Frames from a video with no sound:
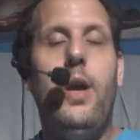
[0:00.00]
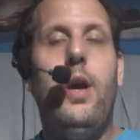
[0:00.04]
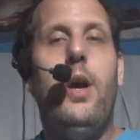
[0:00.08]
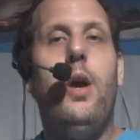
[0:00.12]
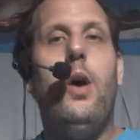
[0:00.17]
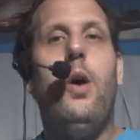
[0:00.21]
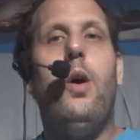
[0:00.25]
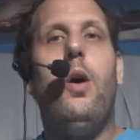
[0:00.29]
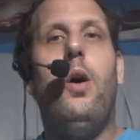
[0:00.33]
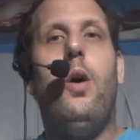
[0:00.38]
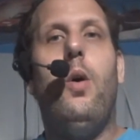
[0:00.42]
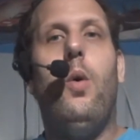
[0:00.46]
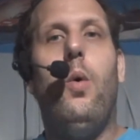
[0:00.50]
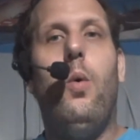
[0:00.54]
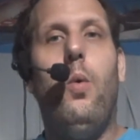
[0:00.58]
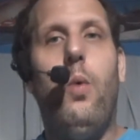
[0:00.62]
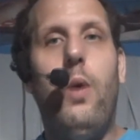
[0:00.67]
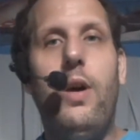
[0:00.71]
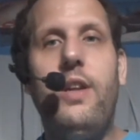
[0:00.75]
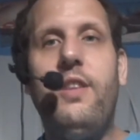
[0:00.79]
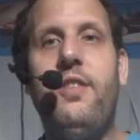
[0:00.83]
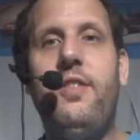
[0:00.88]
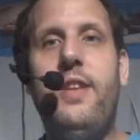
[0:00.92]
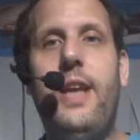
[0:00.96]
Once
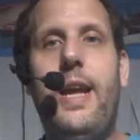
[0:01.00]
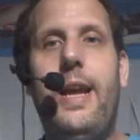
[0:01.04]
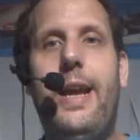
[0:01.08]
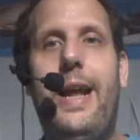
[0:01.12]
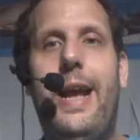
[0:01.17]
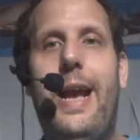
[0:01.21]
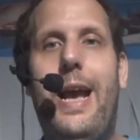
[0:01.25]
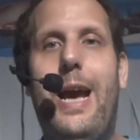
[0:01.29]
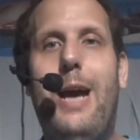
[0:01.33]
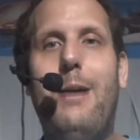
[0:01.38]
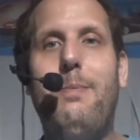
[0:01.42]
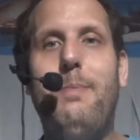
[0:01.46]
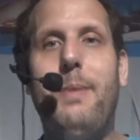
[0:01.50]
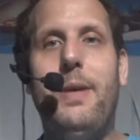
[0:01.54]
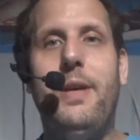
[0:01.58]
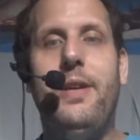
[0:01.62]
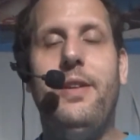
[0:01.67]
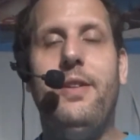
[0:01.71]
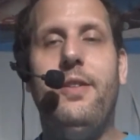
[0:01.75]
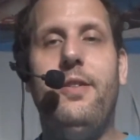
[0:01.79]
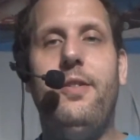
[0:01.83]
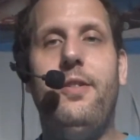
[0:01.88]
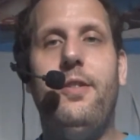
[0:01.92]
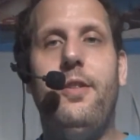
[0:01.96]
that
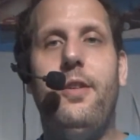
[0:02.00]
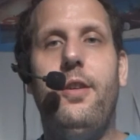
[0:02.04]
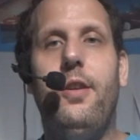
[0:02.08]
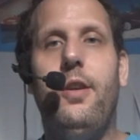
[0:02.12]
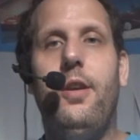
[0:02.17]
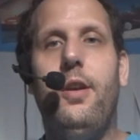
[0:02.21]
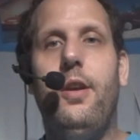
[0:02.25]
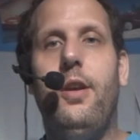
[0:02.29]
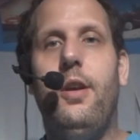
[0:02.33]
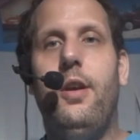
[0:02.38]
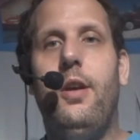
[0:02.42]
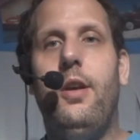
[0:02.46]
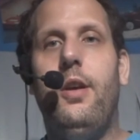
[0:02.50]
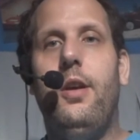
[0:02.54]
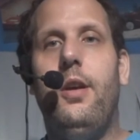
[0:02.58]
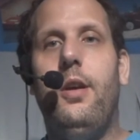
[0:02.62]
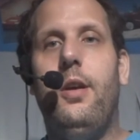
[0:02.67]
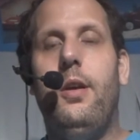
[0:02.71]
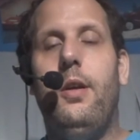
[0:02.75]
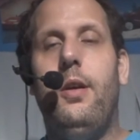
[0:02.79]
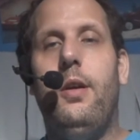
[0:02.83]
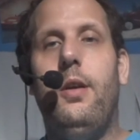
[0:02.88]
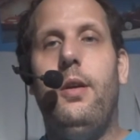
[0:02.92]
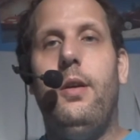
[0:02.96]
happens,
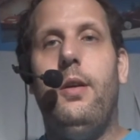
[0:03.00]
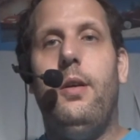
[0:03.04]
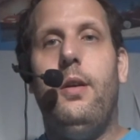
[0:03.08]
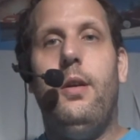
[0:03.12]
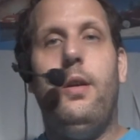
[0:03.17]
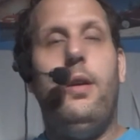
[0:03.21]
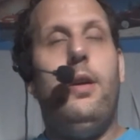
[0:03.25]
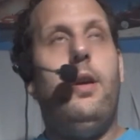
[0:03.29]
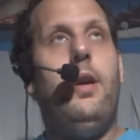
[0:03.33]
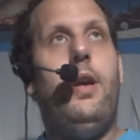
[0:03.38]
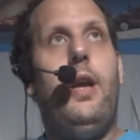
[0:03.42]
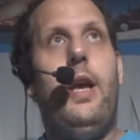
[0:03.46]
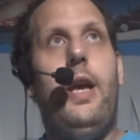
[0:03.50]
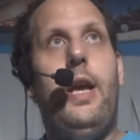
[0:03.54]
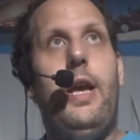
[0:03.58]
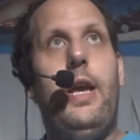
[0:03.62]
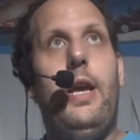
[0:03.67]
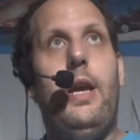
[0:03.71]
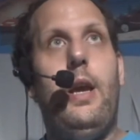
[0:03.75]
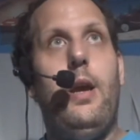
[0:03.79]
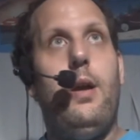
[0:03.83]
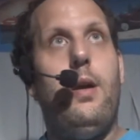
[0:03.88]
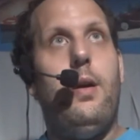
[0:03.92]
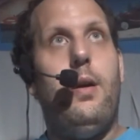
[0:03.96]
a
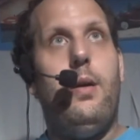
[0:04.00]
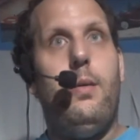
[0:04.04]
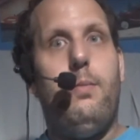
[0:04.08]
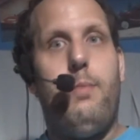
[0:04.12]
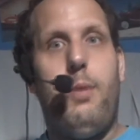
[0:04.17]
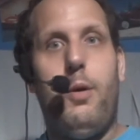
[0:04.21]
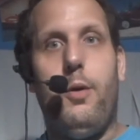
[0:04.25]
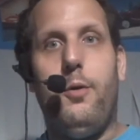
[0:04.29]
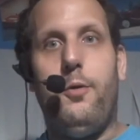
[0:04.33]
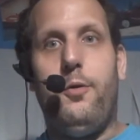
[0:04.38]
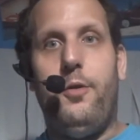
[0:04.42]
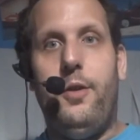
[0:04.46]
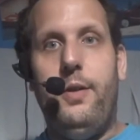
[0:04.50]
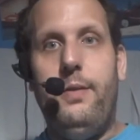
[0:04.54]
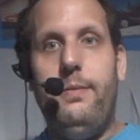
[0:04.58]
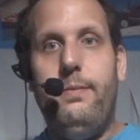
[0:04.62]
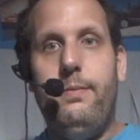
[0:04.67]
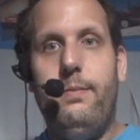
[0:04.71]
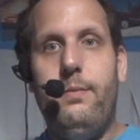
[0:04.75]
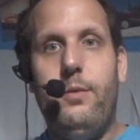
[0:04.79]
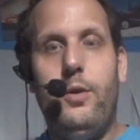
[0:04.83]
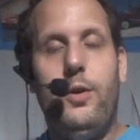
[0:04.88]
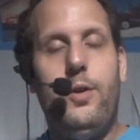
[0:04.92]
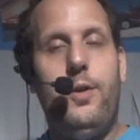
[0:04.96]
person
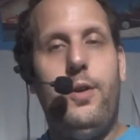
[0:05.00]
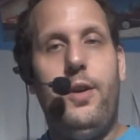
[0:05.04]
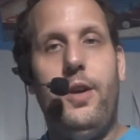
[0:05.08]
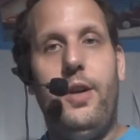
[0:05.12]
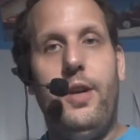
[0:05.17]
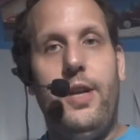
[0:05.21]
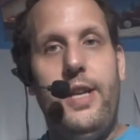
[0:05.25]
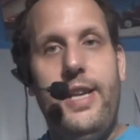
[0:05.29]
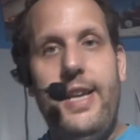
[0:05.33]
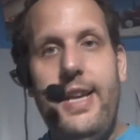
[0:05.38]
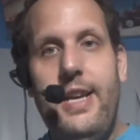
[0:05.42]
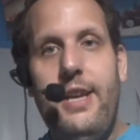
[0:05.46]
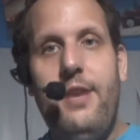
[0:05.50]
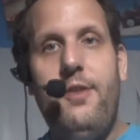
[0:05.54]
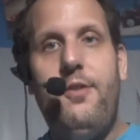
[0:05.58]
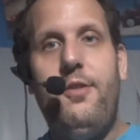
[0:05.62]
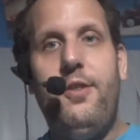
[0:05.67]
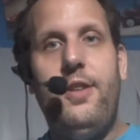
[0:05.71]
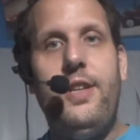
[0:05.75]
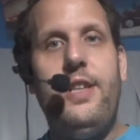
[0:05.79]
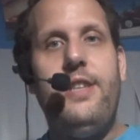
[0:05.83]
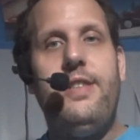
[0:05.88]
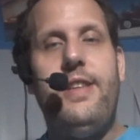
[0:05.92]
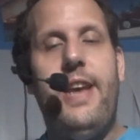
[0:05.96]
could easily
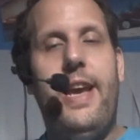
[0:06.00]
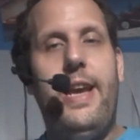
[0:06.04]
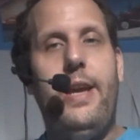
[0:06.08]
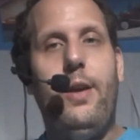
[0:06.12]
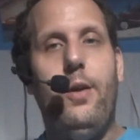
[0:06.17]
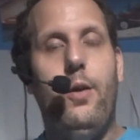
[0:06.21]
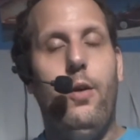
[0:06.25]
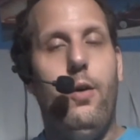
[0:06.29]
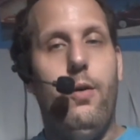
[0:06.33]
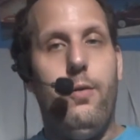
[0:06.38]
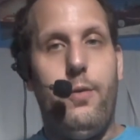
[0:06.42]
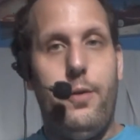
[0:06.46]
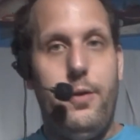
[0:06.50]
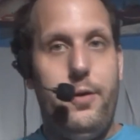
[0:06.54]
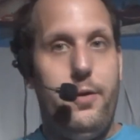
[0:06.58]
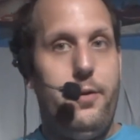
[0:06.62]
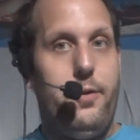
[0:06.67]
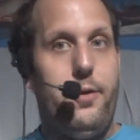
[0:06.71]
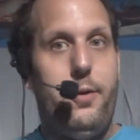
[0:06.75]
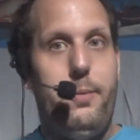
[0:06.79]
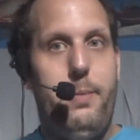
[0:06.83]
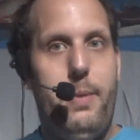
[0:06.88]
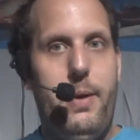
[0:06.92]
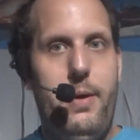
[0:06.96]
take over your
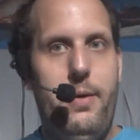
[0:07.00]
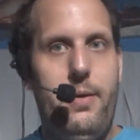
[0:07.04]
computer.